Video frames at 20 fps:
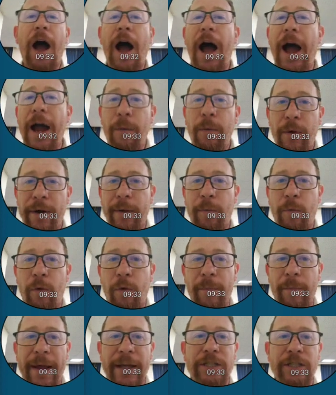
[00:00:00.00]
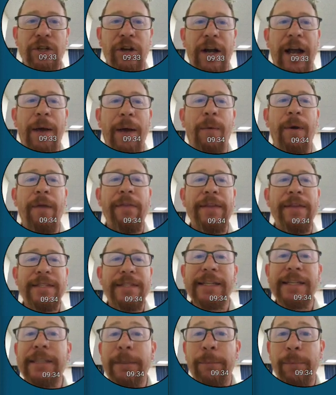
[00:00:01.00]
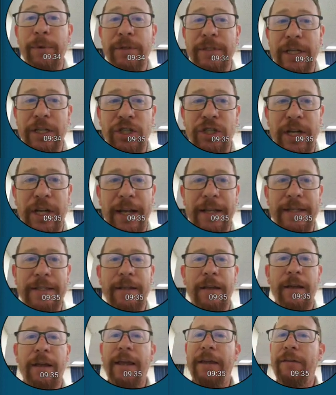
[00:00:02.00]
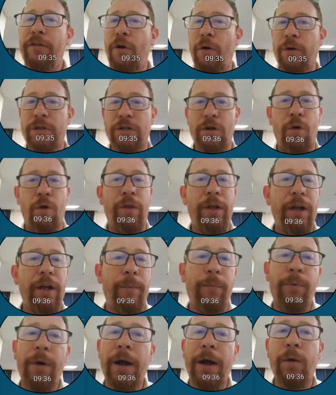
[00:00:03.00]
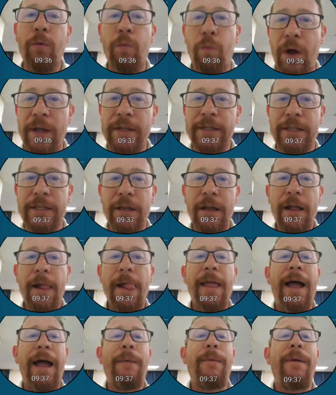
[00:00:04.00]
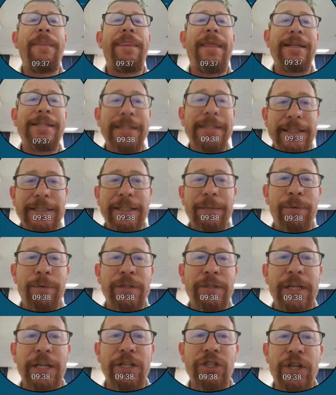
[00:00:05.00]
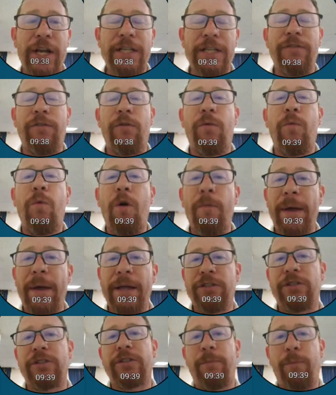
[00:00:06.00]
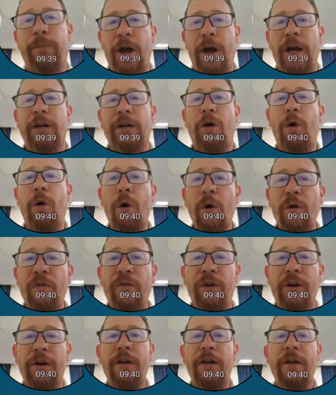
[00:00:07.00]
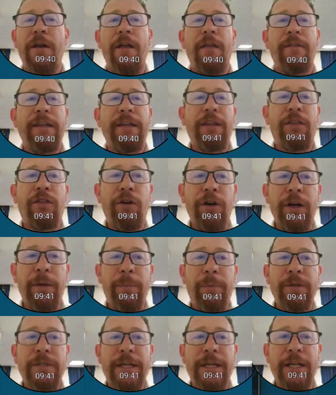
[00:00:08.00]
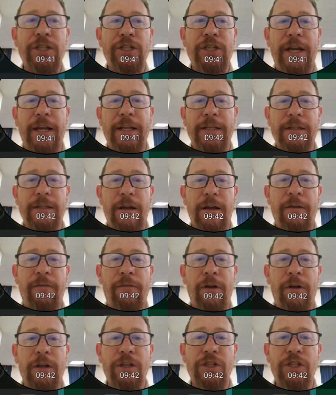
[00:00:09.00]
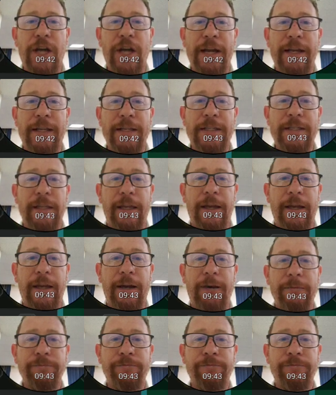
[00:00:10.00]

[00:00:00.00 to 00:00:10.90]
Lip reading: I wanted War Master. I wanted the 60% chance, even though it's only going to proc once. I want that 60% chance for War Master to proc over the 30% chance of Giant Slayer.